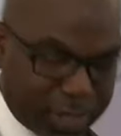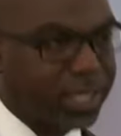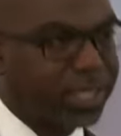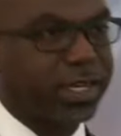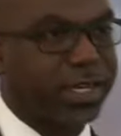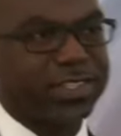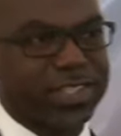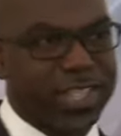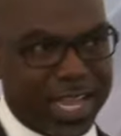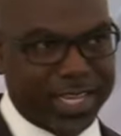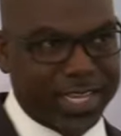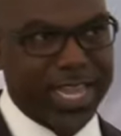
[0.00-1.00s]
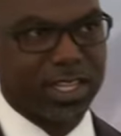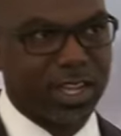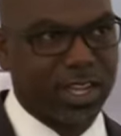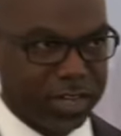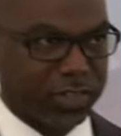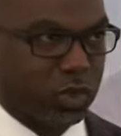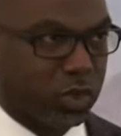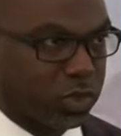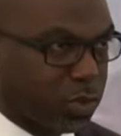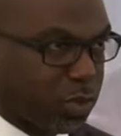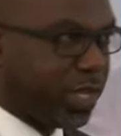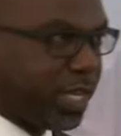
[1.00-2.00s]
clear. He's knocking at the heart's door.
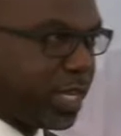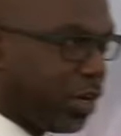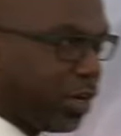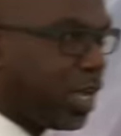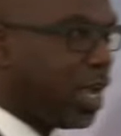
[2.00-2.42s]
So when we heard